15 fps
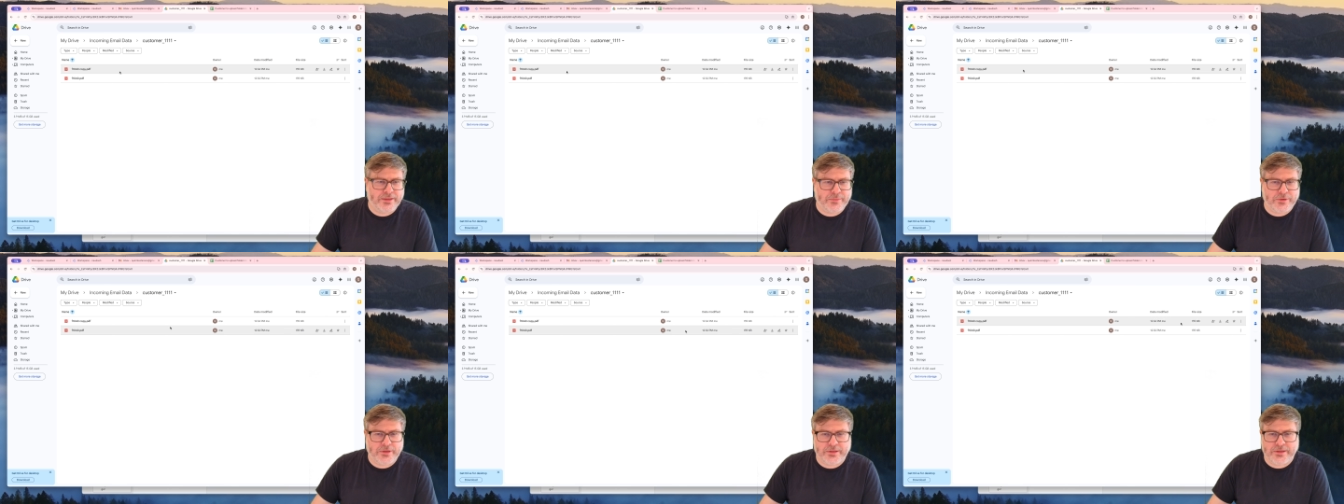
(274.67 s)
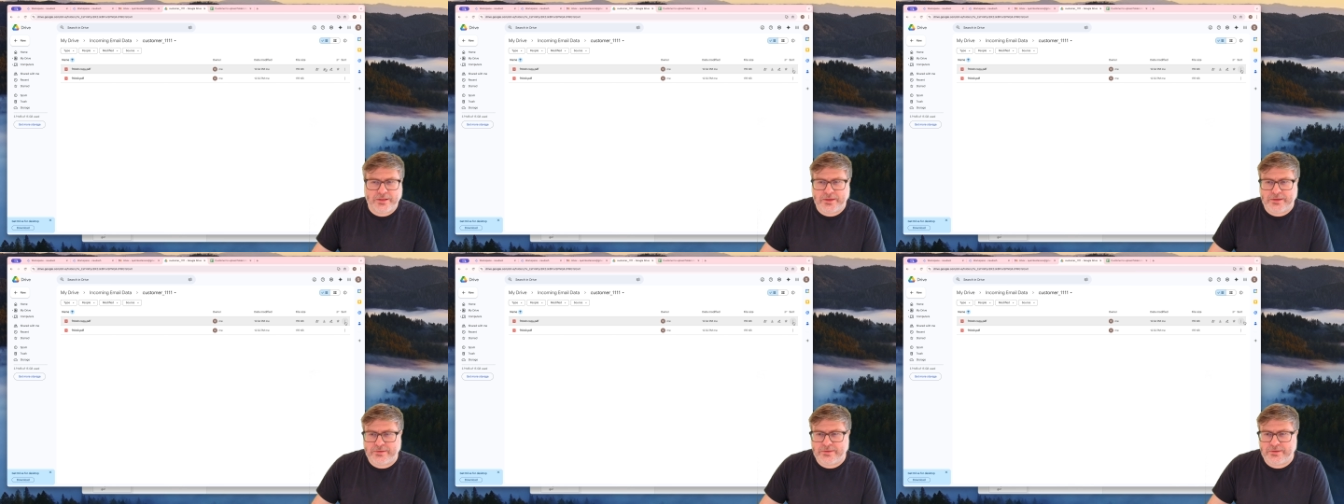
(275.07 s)
Let me
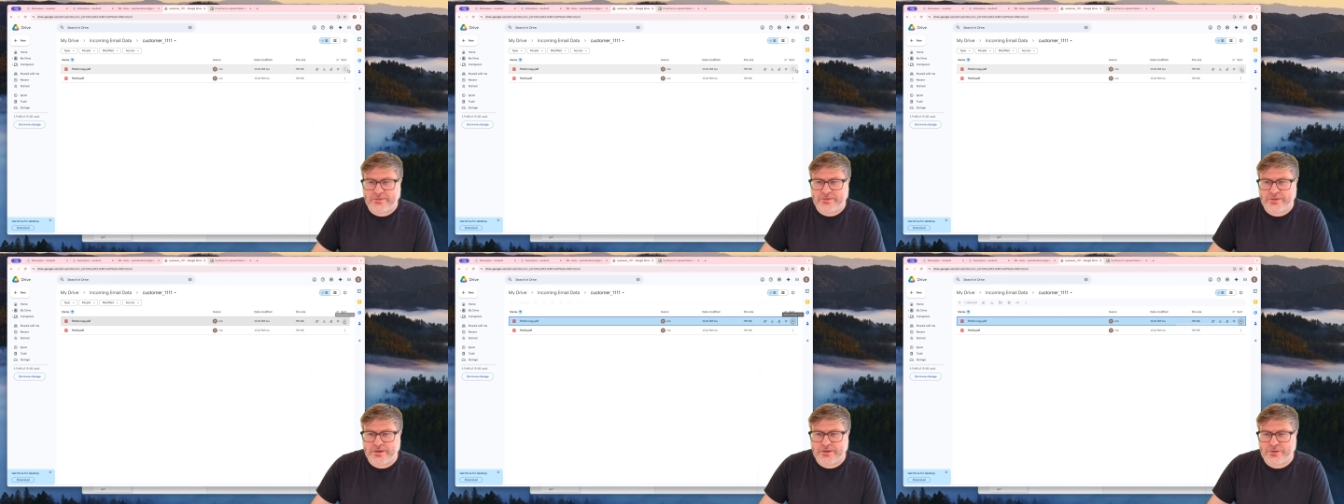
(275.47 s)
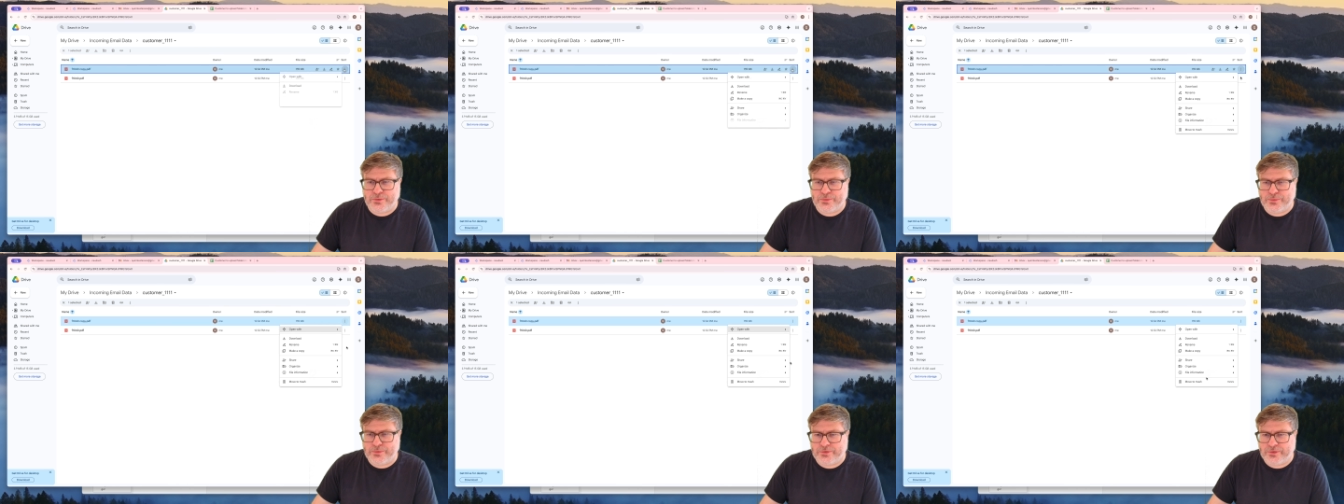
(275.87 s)
delete this here
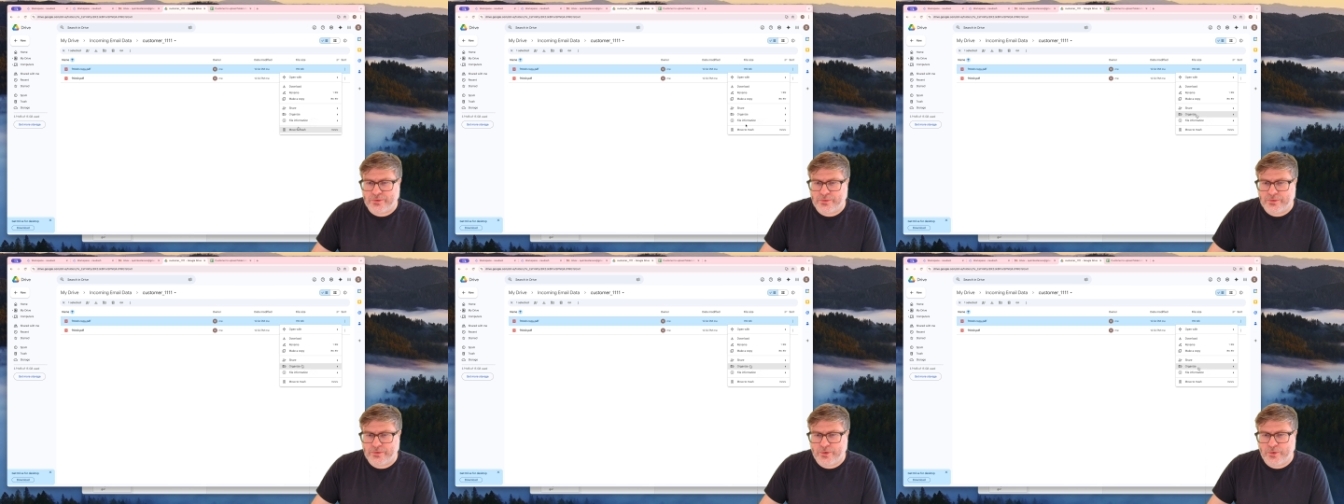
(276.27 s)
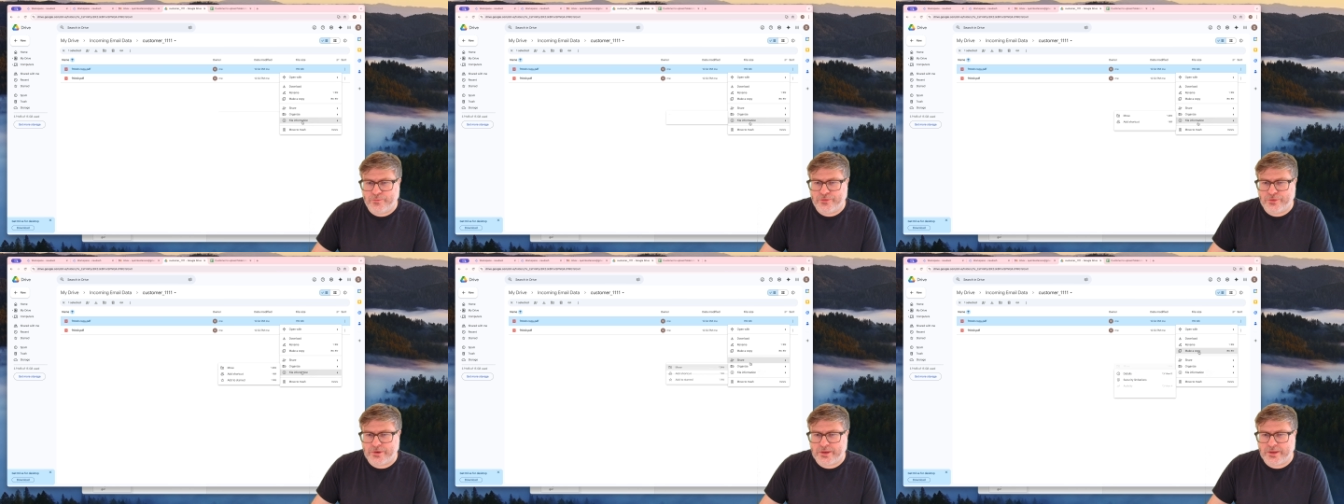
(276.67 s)
too. So
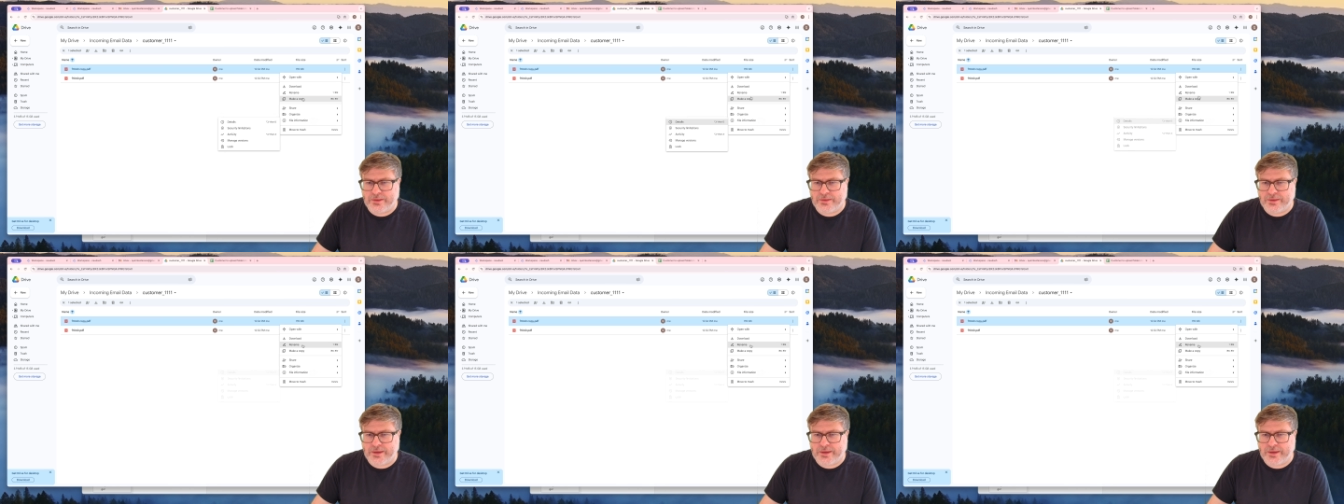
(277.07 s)
hopefully